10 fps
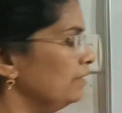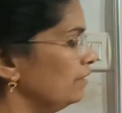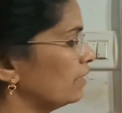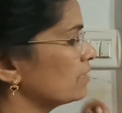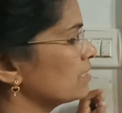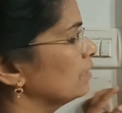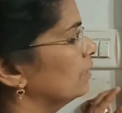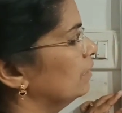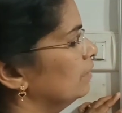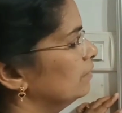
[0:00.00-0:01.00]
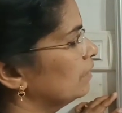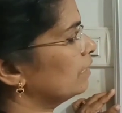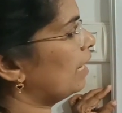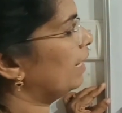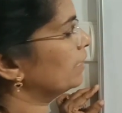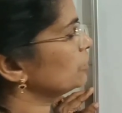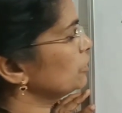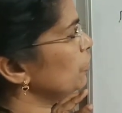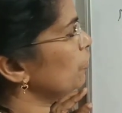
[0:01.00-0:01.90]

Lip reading: Next, the collection